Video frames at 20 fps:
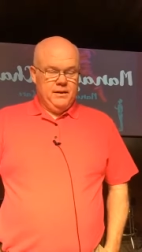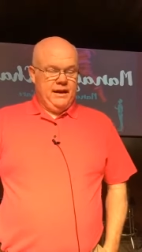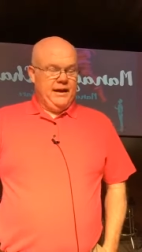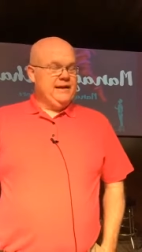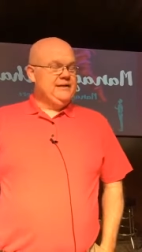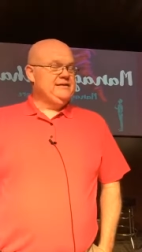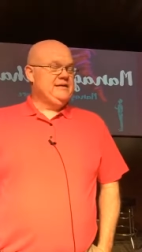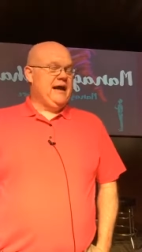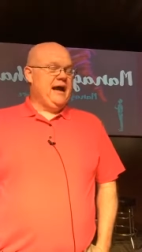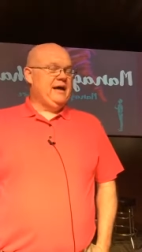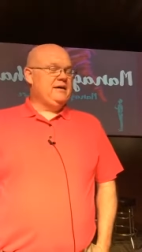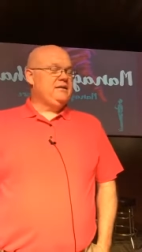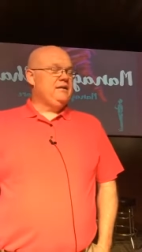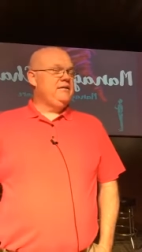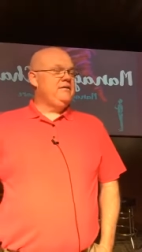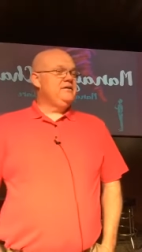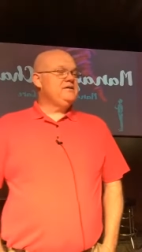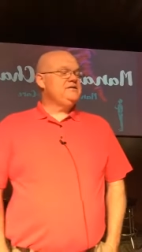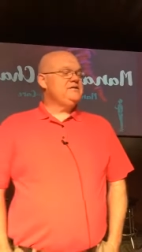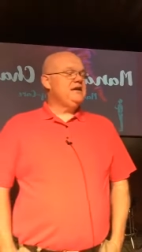
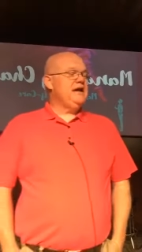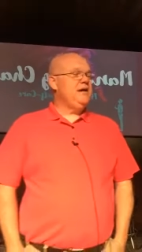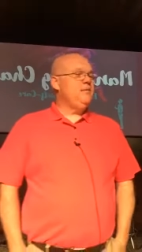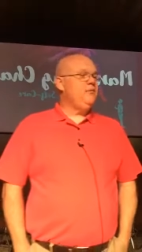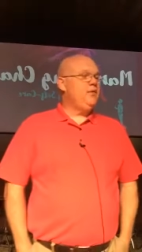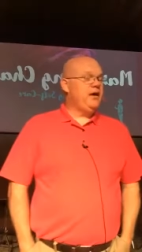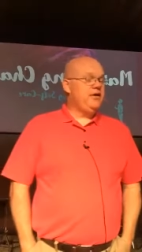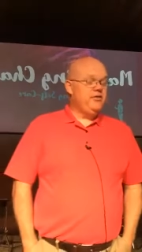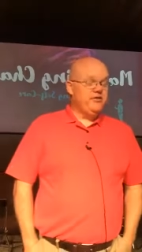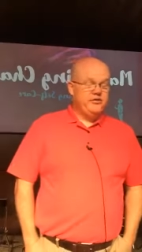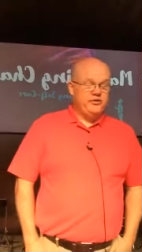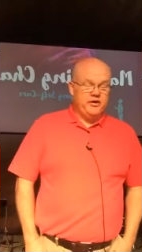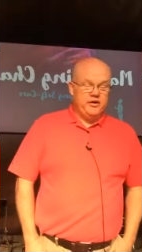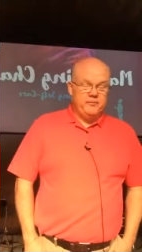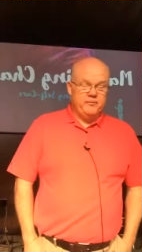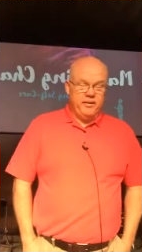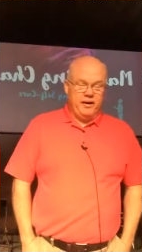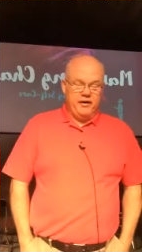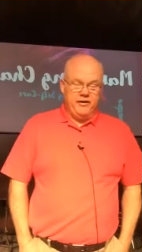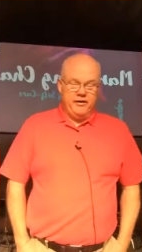exactly the same way that their
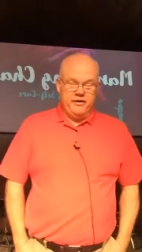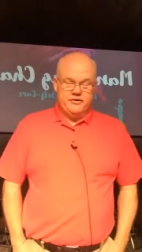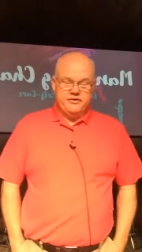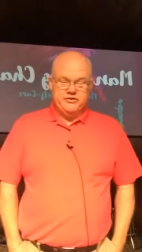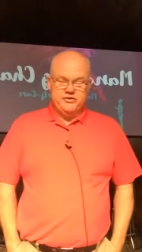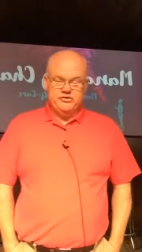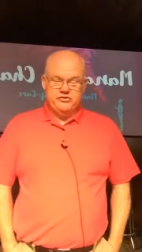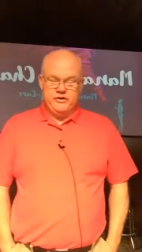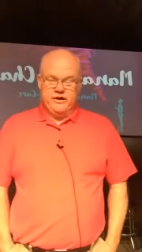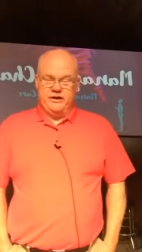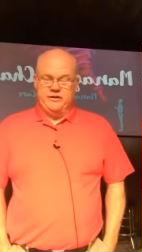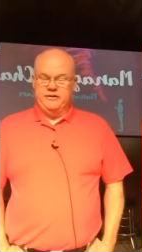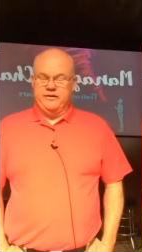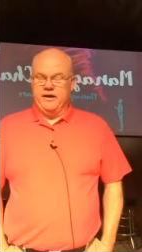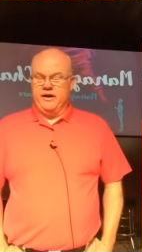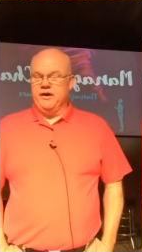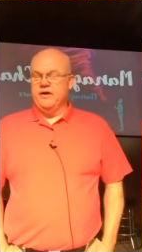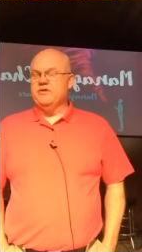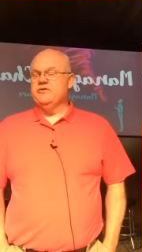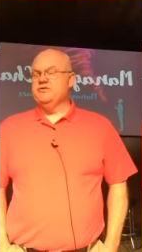parents treat
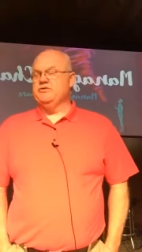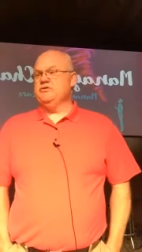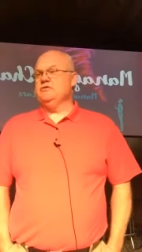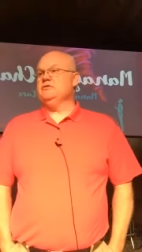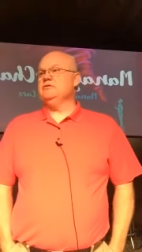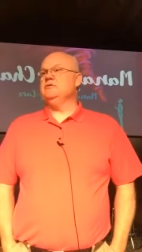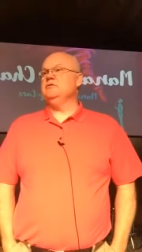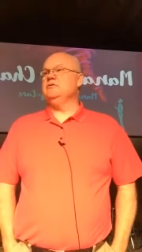theirs.